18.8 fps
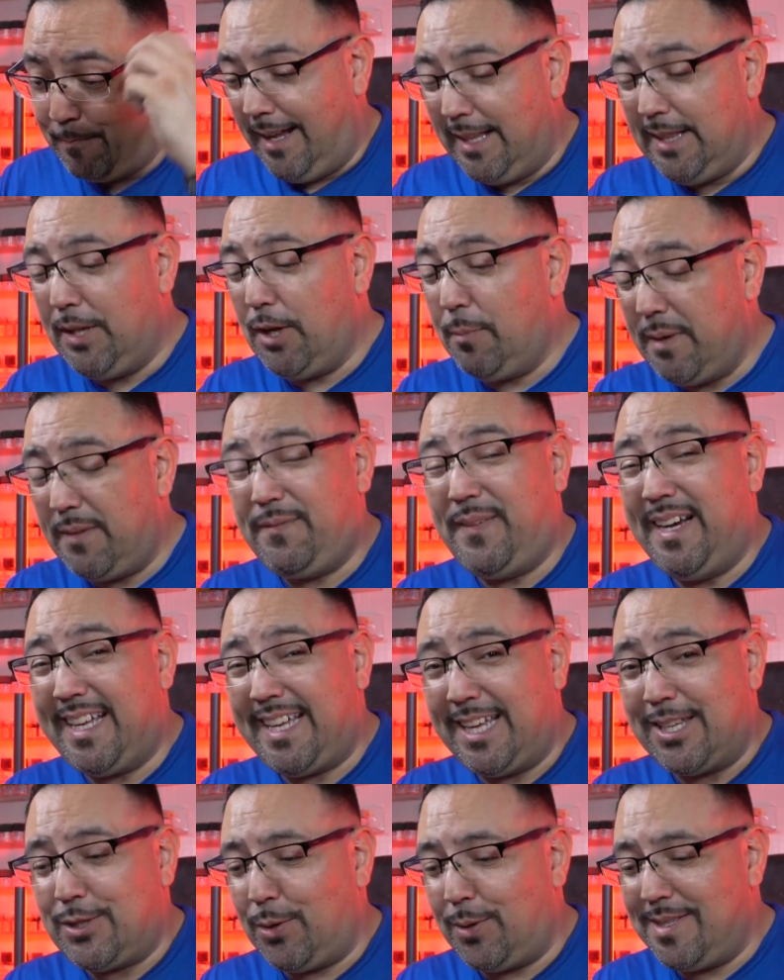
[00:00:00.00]
A little bit
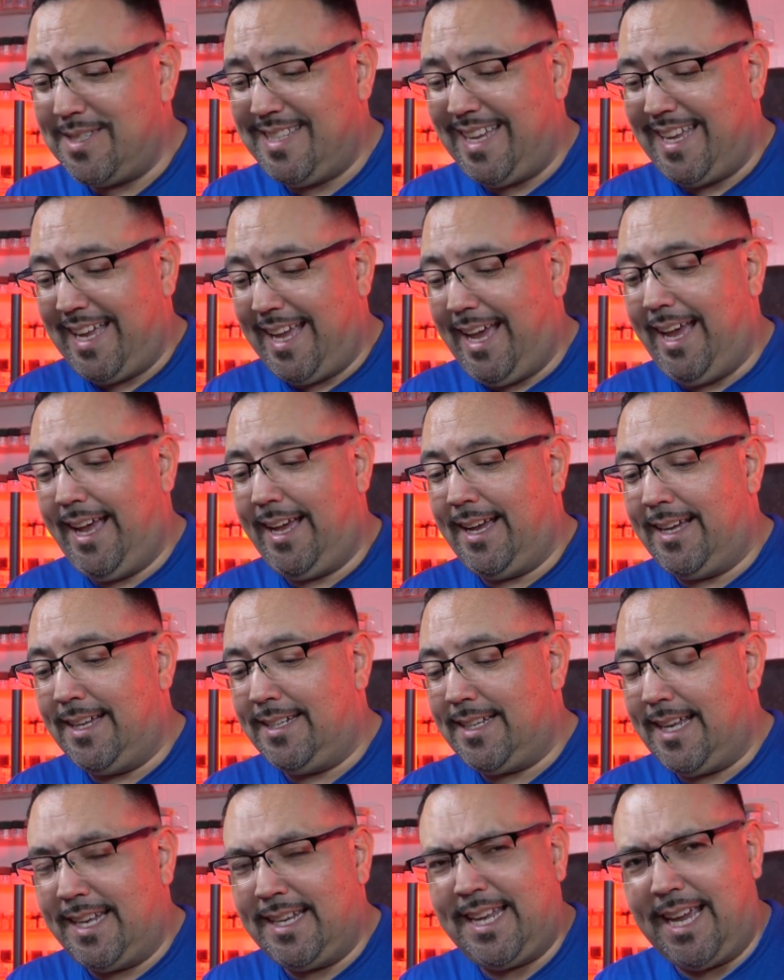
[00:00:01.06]
finicky towards the
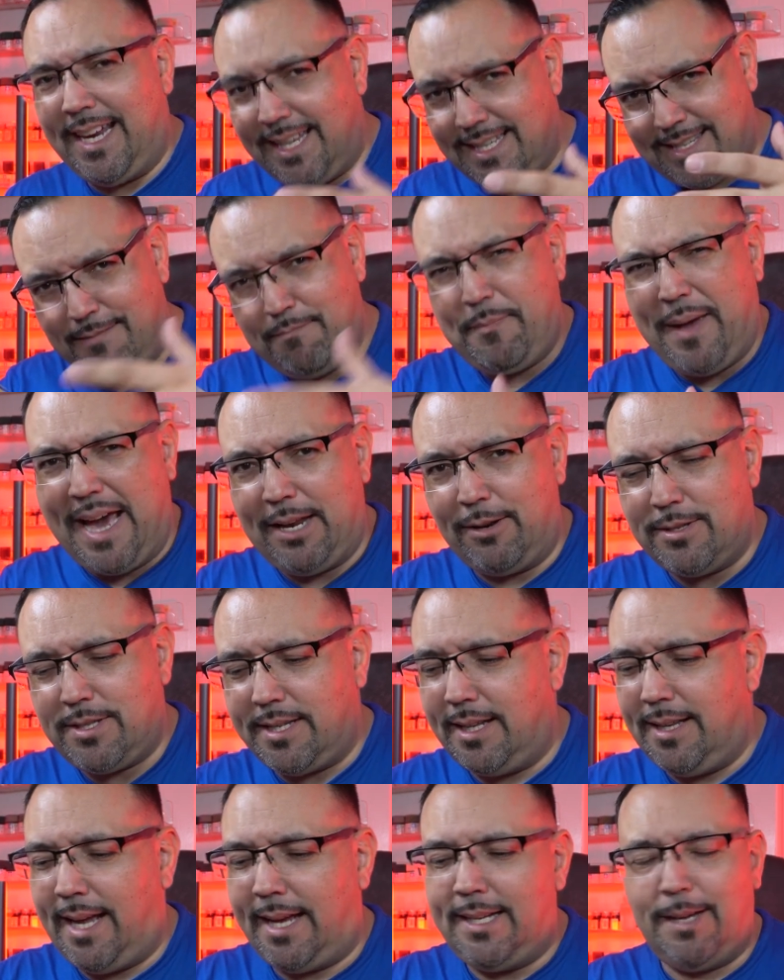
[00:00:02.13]
end in getting some panels
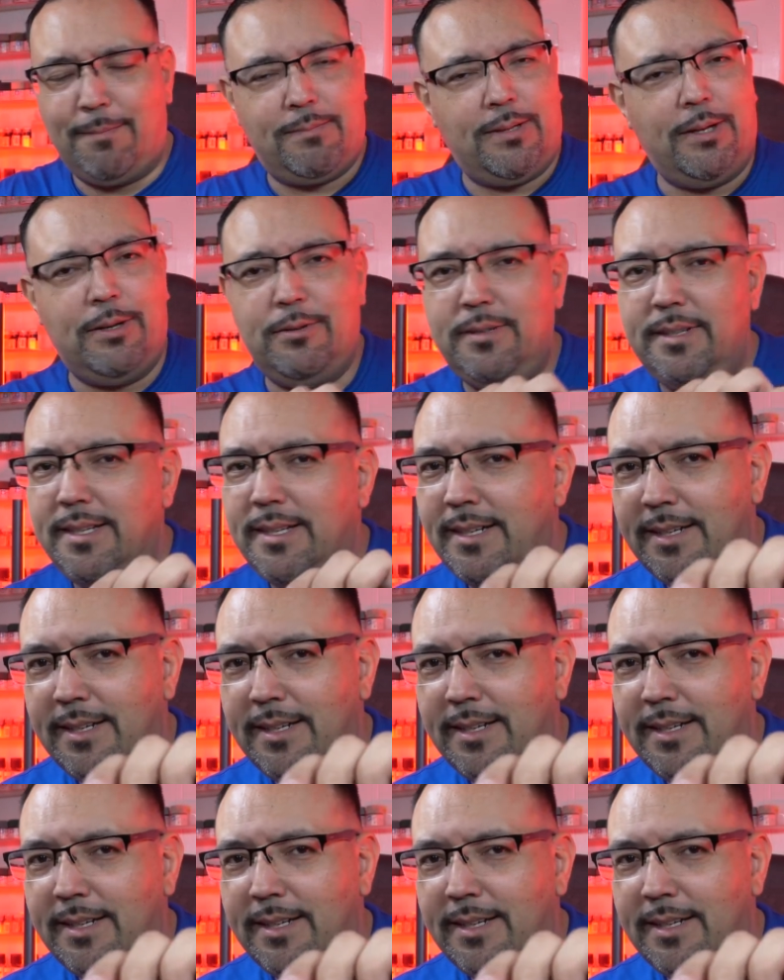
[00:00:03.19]
to line up though.